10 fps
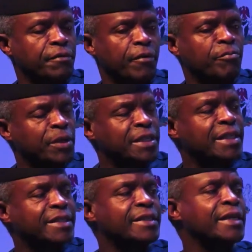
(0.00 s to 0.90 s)

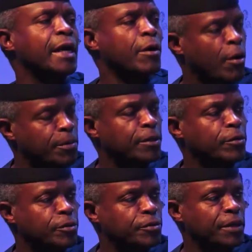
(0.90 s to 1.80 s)
businesses that are coming
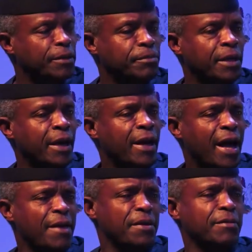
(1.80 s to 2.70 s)
on stream.
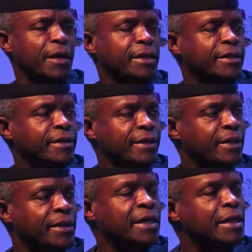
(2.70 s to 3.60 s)
I think
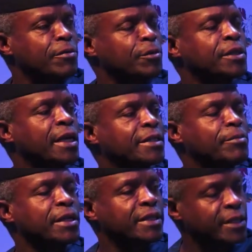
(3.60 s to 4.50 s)
that enthusiasm
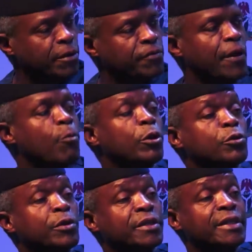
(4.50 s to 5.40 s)
itself and what
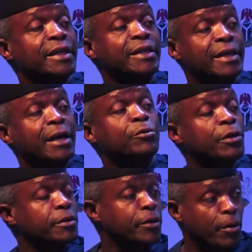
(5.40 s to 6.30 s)
you're seeing in
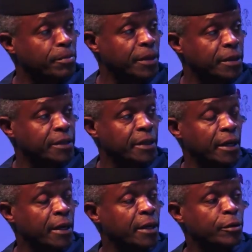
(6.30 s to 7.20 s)
actual numbers
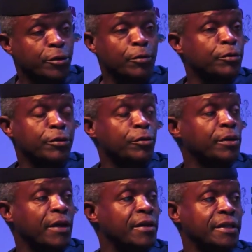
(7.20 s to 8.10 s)
shows you
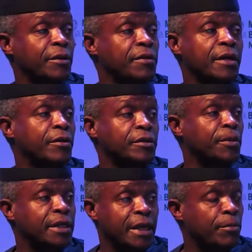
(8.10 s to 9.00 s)
that there is nothing
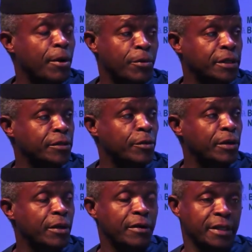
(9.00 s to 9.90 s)
cosmetic about what is
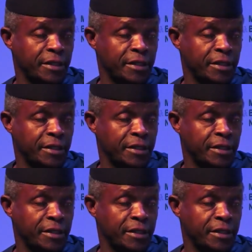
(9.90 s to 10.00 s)
going on. It's